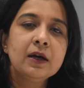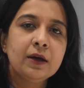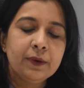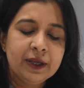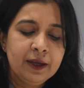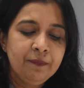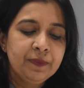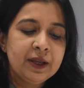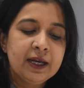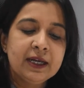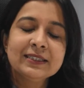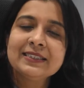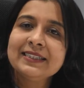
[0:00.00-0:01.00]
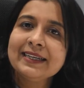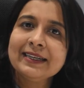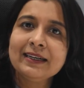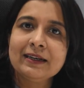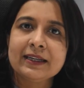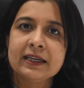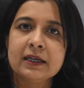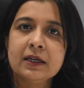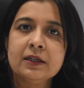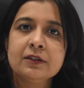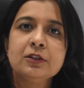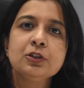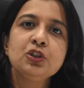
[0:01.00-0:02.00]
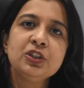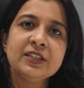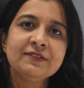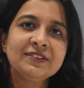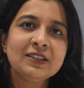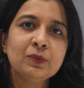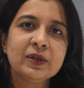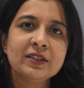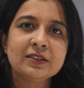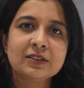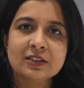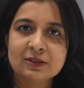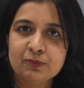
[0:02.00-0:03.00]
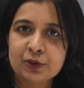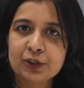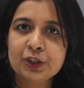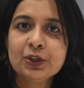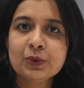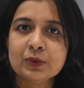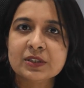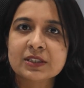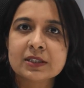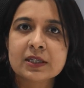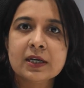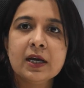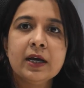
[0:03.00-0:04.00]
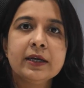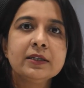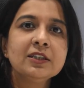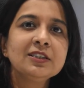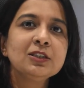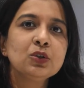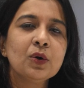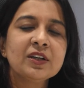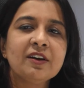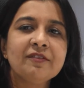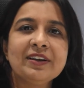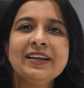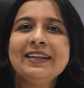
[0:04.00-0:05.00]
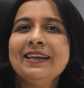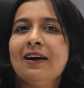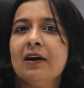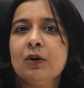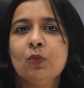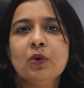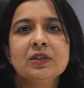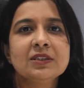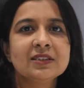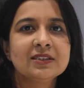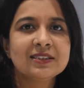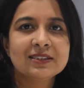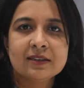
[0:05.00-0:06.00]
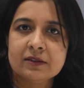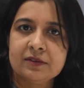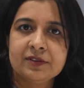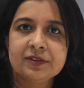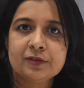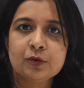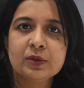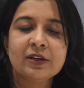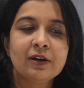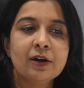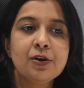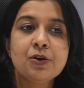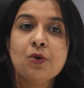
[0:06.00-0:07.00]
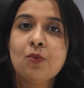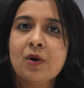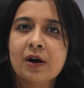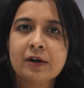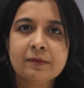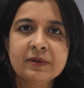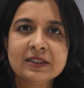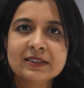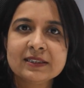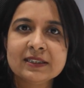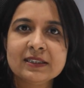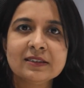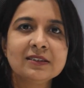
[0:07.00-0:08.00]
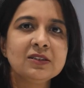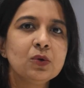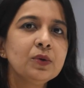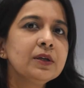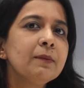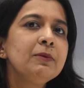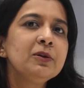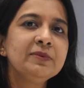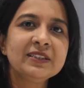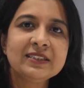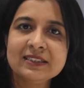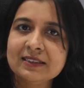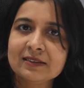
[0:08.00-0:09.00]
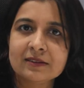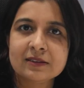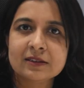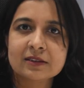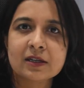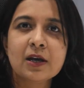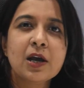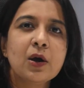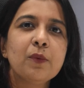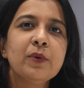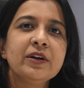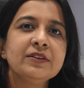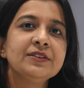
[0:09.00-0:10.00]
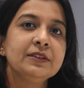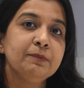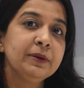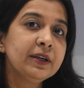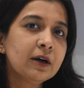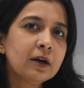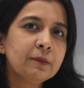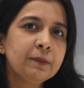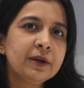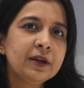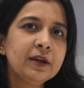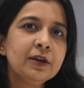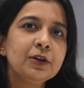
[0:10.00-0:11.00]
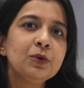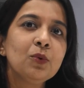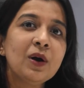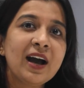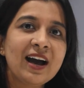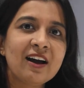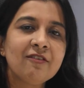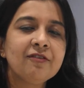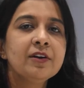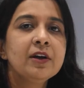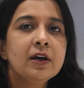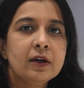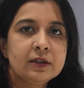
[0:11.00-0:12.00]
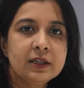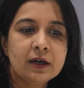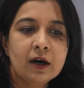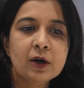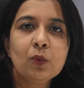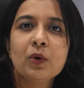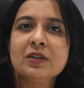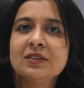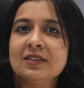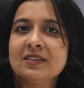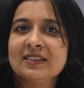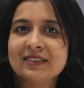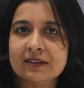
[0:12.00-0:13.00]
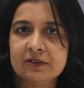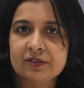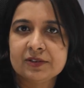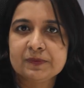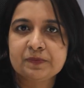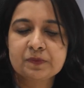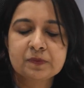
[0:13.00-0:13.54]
Okay, secondly, the GFC when it is produced does not have any unwanted cells. So there are no RBCs, no WBCs in it. Whereas in PRP, you have the unwanted cells.